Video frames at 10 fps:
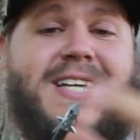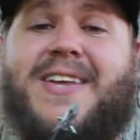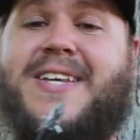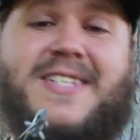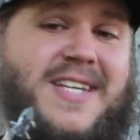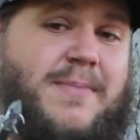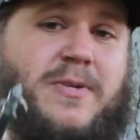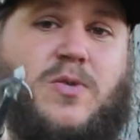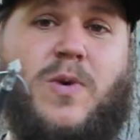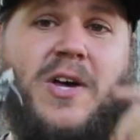I like the tip
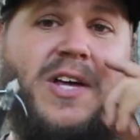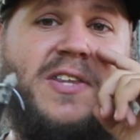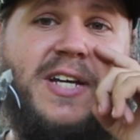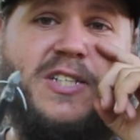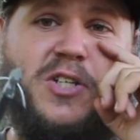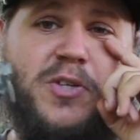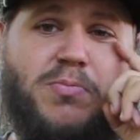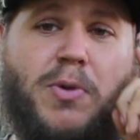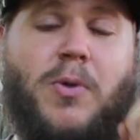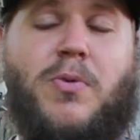as well. I think it's a
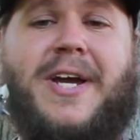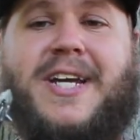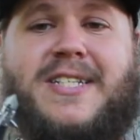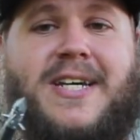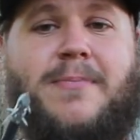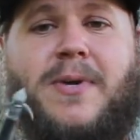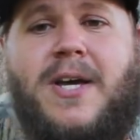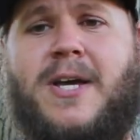good bone-breaking tip.